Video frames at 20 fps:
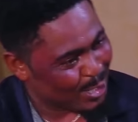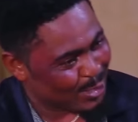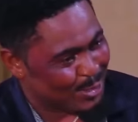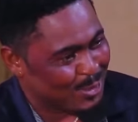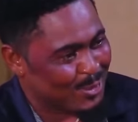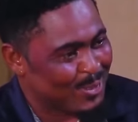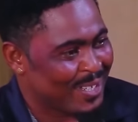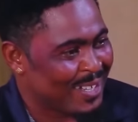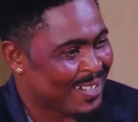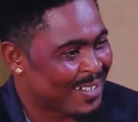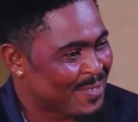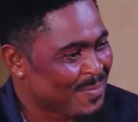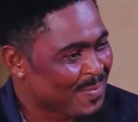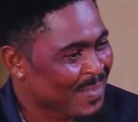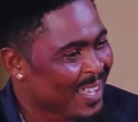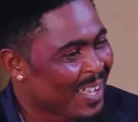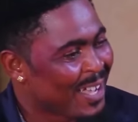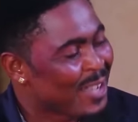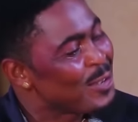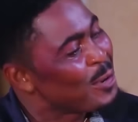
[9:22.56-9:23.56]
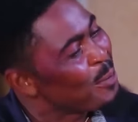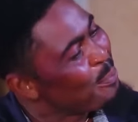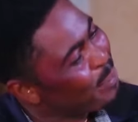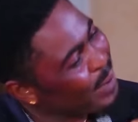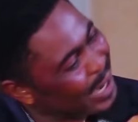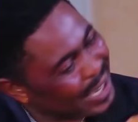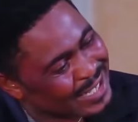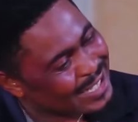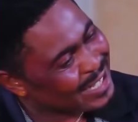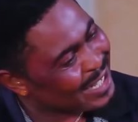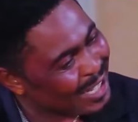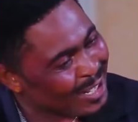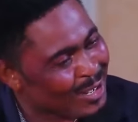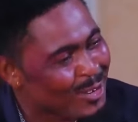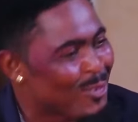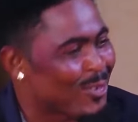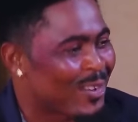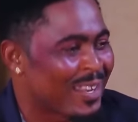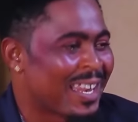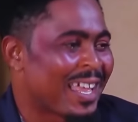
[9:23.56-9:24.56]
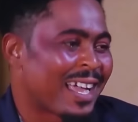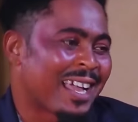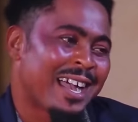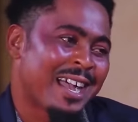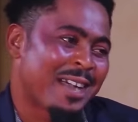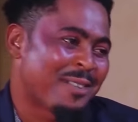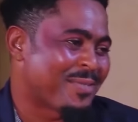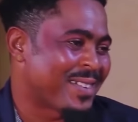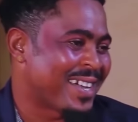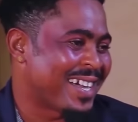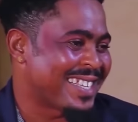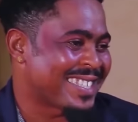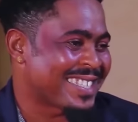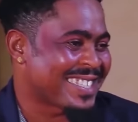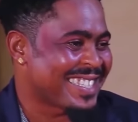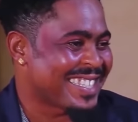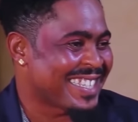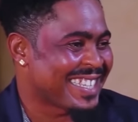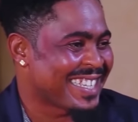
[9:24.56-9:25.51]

Look at you now. You're practically looking like a half caste.